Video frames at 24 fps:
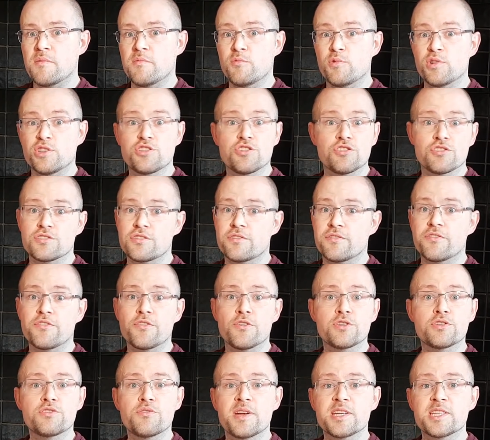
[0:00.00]
was just the
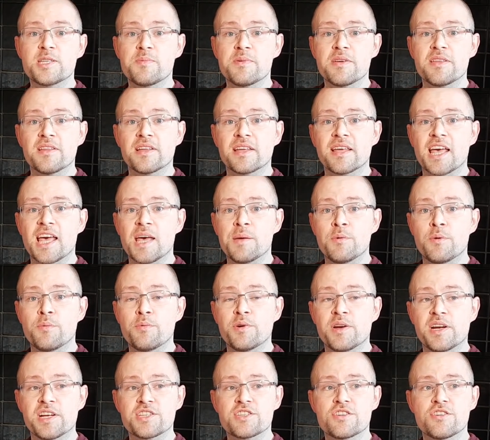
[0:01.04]
first recipe that came up
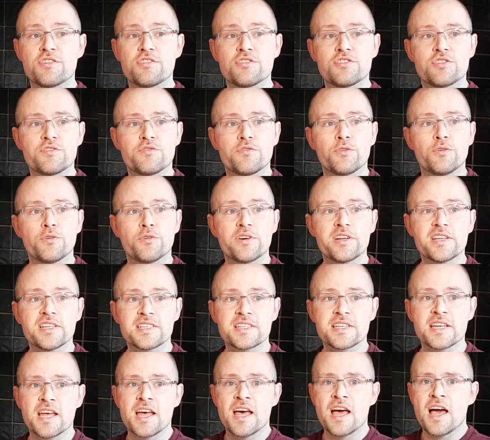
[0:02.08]
when I searched for
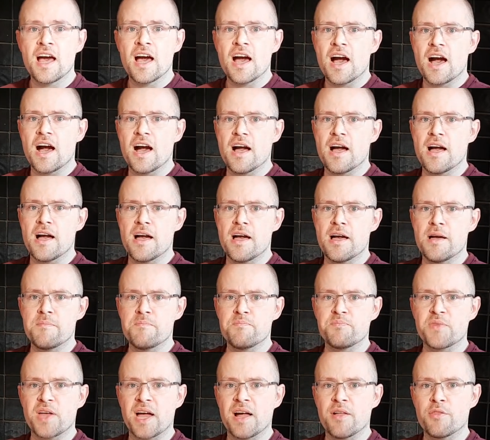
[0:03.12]
it.
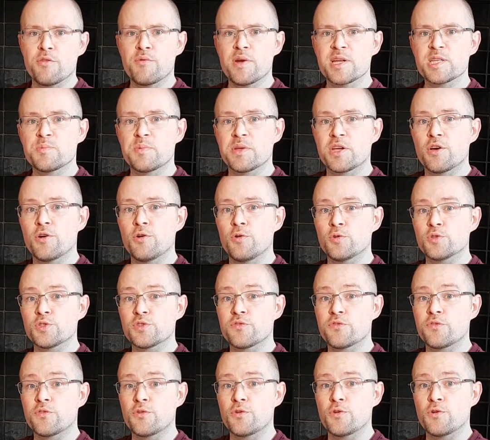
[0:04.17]
And the recipe calls
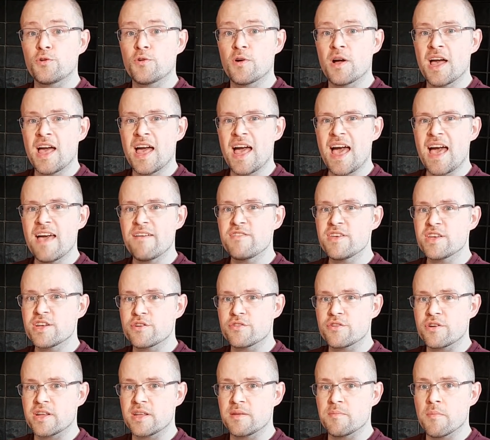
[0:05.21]
for heavy
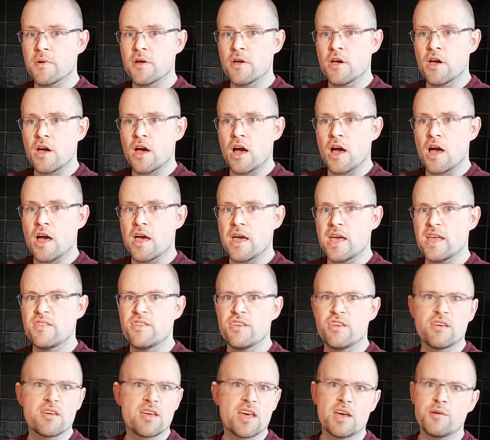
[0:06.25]
cream. In
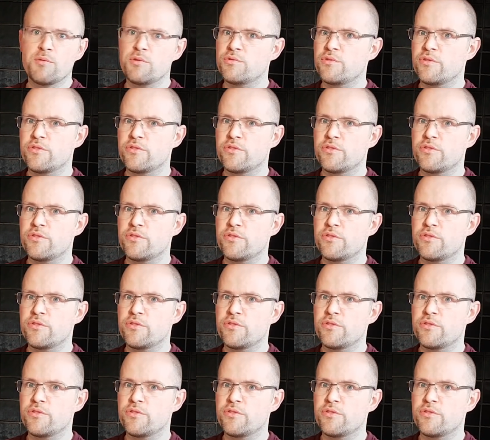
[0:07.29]
the UK we'd